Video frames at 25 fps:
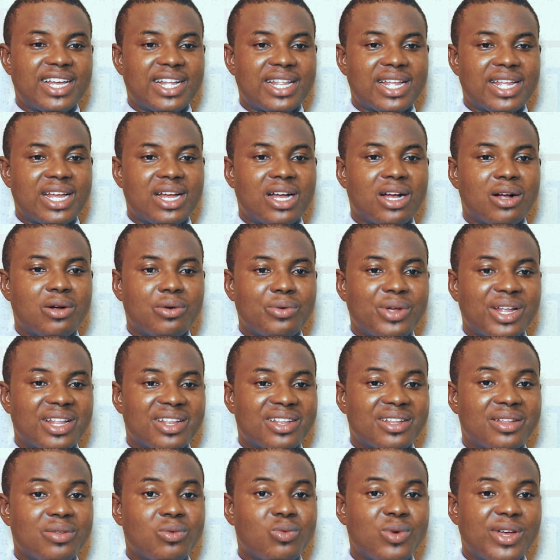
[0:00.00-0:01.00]
that are
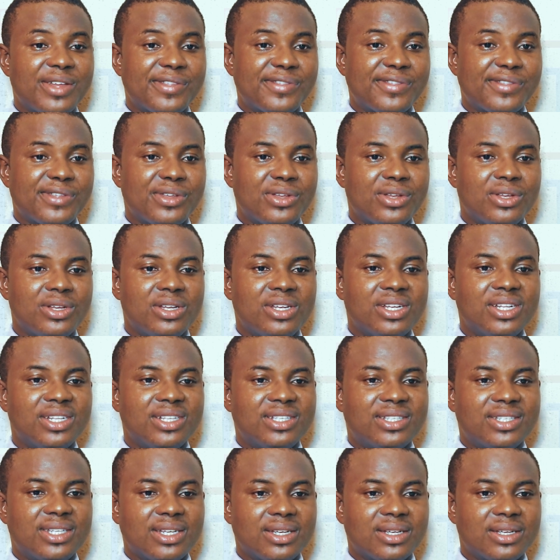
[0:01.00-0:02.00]
written with
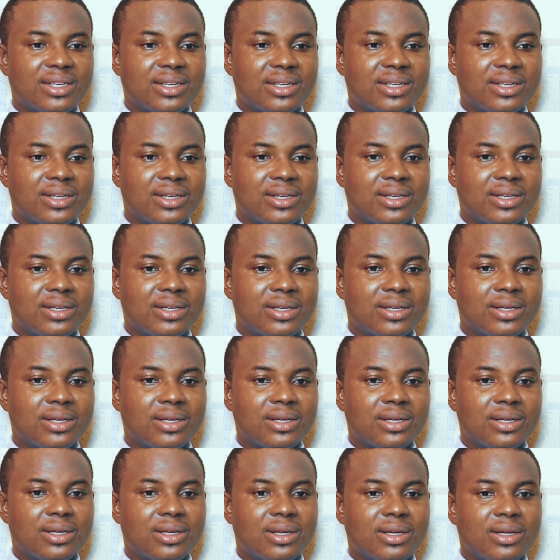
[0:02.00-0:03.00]

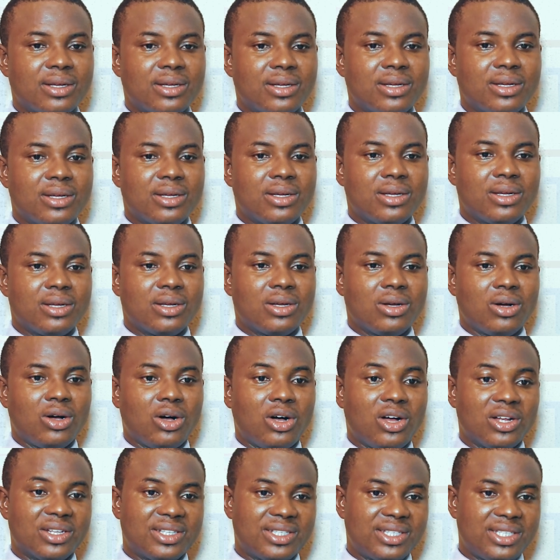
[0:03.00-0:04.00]
t
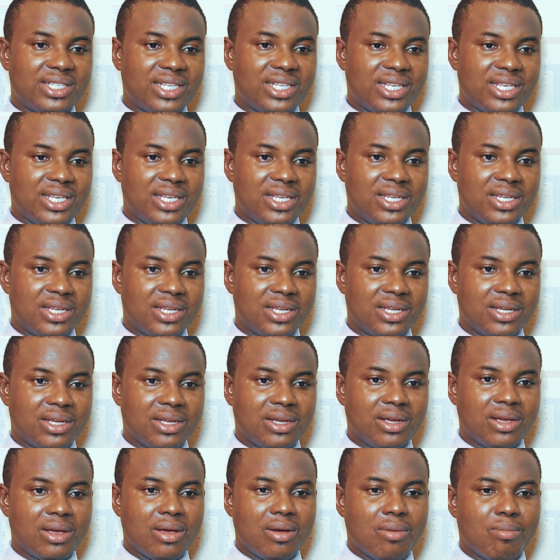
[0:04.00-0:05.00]
or t,
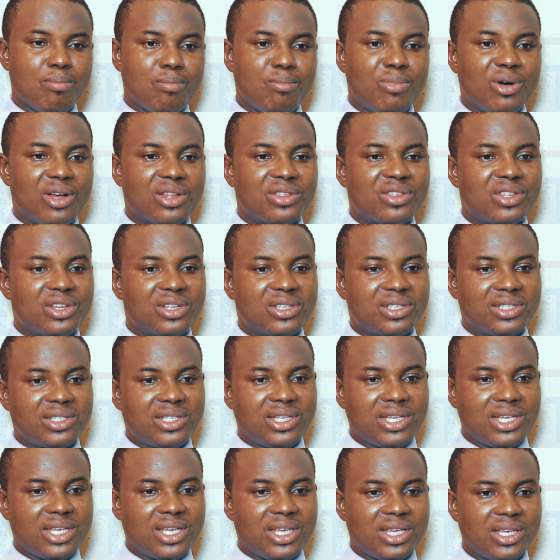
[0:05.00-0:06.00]
but the
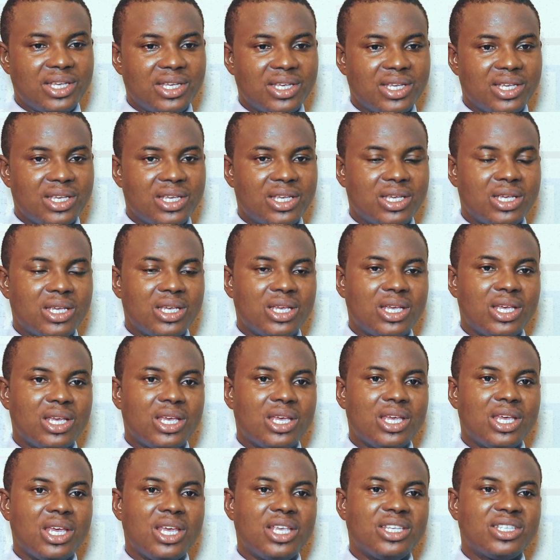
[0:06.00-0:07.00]
t
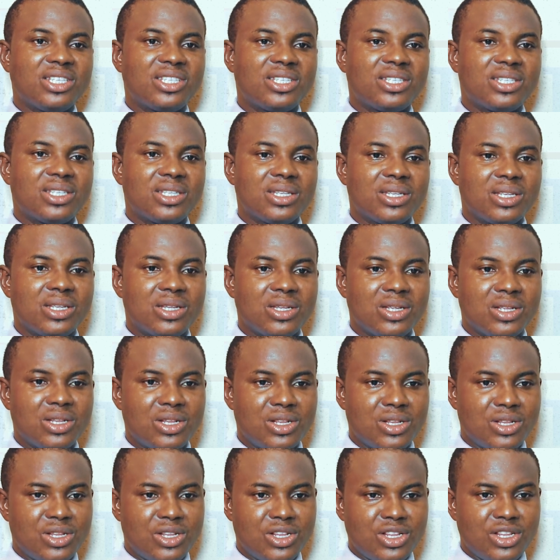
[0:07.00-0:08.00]
is
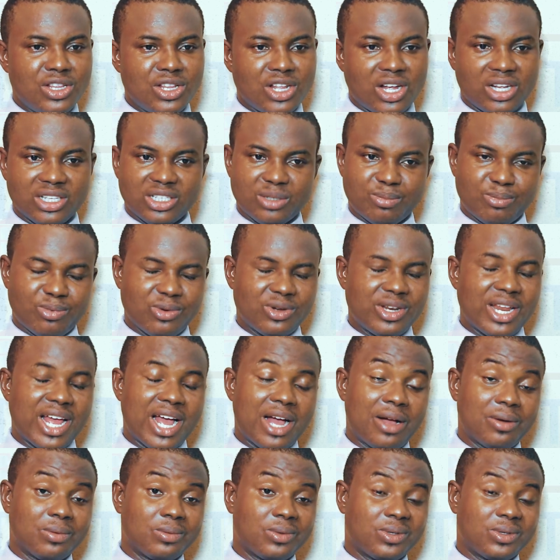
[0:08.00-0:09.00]
not
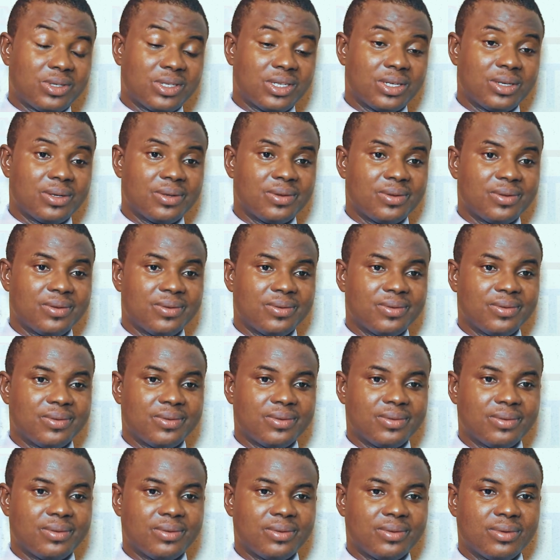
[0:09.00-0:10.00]
pronounced.
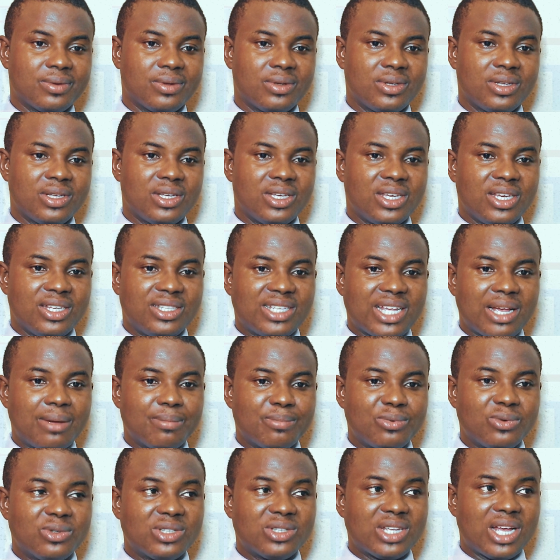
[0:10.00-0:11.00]

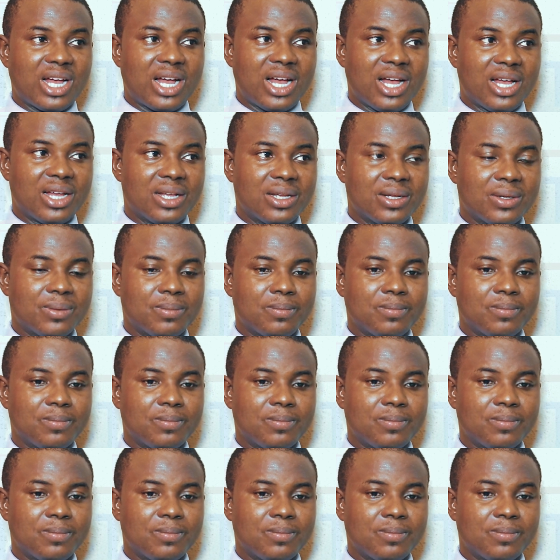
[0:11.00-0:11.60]
Examples are